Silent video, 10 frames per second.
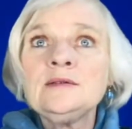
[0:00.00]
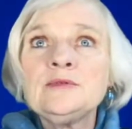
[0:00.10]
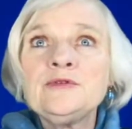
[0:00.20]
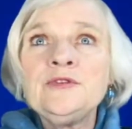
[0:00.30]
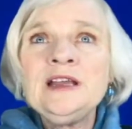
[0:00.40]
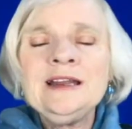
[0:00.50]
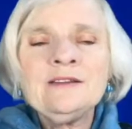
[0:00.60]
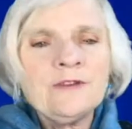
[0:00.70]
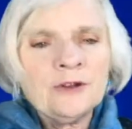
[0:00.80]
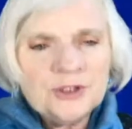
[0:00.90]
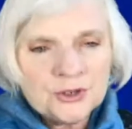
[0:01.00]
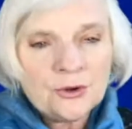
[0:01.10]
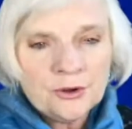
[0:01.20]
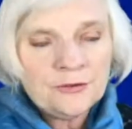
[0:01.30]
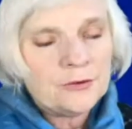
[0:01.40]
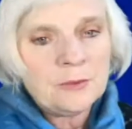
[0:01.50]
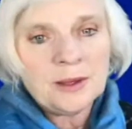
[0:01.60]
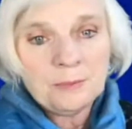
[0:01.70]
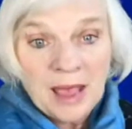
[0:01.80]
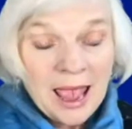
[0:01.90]
feeling very sorry for
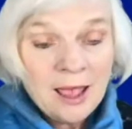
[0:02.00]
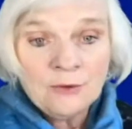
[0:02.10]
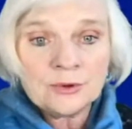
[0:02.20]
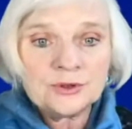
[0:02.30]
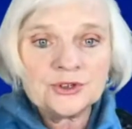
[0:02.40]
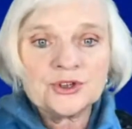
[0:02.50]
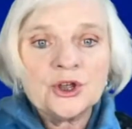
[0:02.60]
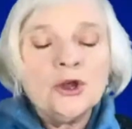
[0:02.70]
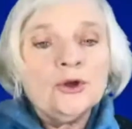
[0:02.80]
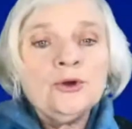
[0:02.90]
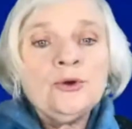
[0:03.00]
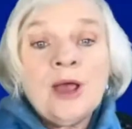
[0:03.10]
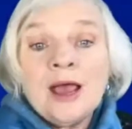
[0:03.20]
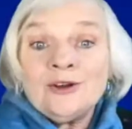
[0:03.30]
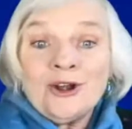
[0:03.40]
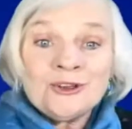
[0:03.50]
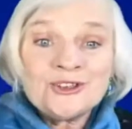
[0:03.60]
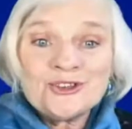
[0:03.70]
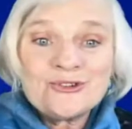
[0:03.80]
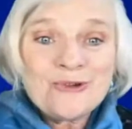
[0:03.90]
my parents who
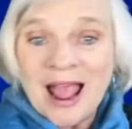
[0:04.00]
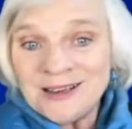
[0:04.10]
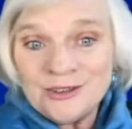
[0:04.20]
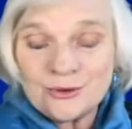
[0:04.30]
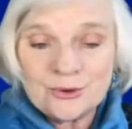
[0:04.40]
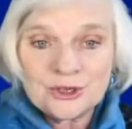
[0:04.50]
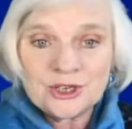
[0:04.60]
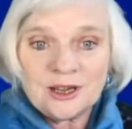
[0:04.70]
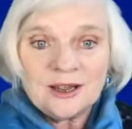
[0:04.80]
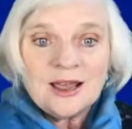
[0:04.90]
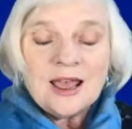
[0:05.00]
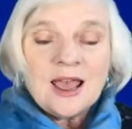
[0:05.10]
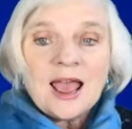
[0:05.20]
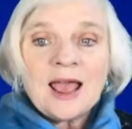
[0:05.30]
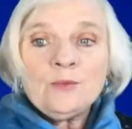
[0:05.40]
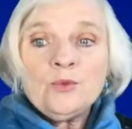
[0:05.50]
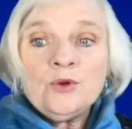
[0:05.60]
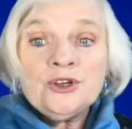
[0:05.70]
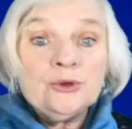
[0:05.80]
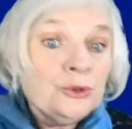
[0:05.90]
had lost a
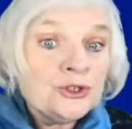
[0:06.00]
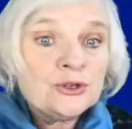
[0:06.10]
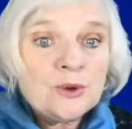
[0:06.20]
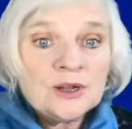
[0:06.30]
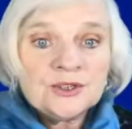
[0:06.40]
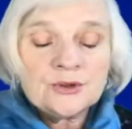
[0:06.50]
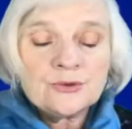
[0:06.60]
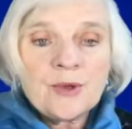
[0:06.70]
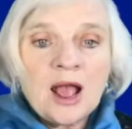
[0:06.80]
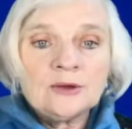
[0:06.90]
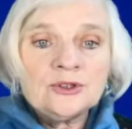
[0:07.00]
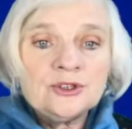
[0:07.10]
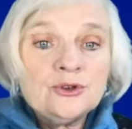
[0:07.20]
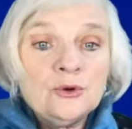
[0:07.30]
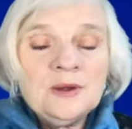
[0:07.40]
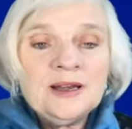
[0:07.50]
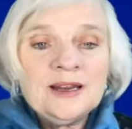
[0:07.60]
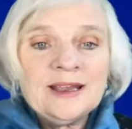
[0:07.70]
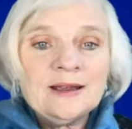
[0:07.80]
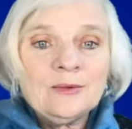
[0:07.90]
granddaughter and were used to us
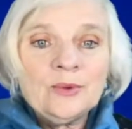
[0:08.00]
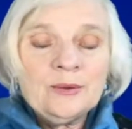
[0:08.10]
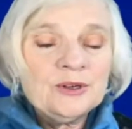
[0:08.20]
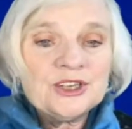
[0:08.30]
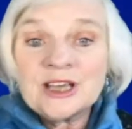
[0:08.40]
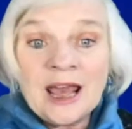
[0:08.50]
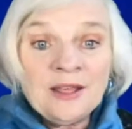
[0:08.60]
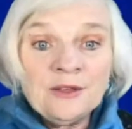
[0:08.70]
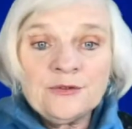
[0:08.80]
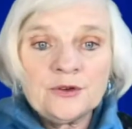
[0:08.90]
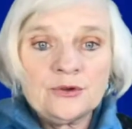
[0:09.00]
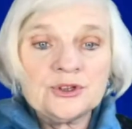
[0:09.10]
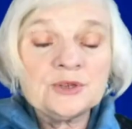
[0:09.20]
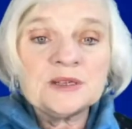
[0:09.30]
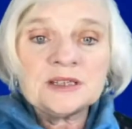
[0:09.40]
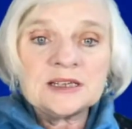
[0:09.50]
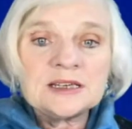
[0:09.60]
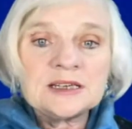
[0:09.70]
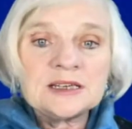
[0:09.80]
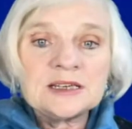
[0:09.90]
around, and normally we were together
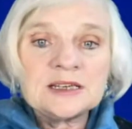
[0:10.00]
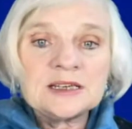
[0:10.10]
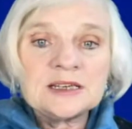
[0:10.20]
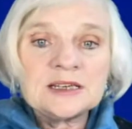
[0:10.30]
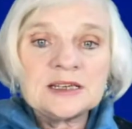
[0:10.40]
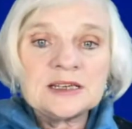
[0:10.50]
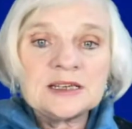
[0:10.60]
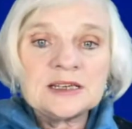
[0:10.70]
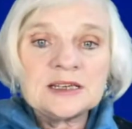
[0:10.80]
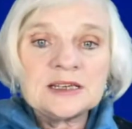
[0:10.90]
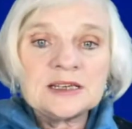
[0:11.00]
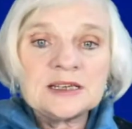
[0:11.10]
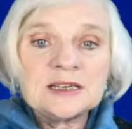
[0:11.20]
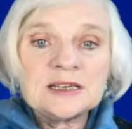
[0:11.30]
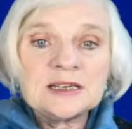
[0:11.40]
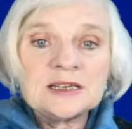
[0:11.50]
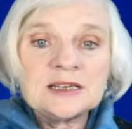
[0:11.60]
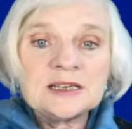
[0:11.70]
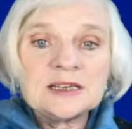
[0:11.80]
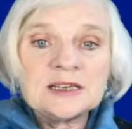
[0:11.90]
for Christmas, and now there's
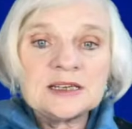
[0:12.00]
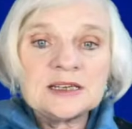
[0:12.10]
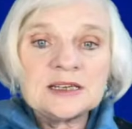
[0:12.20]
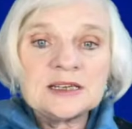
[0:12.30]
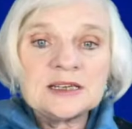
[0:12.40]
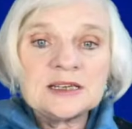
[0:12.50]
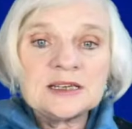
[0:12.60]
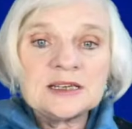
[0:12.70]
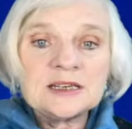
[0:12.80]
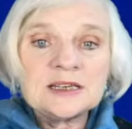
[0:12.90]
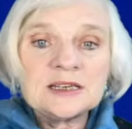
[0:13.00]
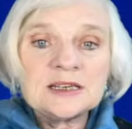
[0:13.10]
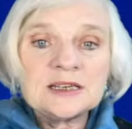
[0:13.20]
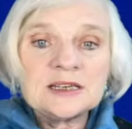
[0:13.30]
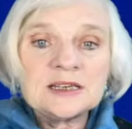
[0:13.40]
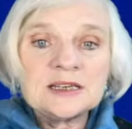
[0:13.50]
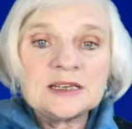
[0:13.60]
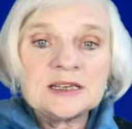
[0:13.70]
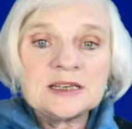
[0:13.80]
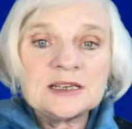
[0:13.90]
not us, and there's this
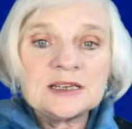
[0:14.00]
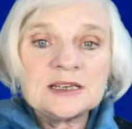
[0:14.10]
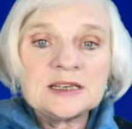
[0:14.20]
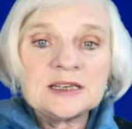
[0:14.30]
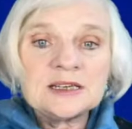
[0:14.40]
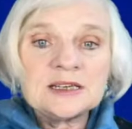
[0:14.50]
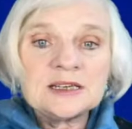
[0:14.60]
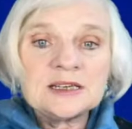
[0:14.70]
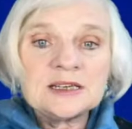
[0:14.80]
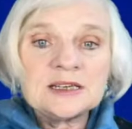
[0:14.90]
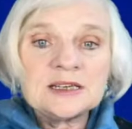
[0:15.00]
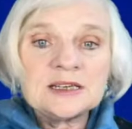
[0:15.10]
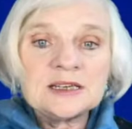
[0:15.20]
incredible tragic loss.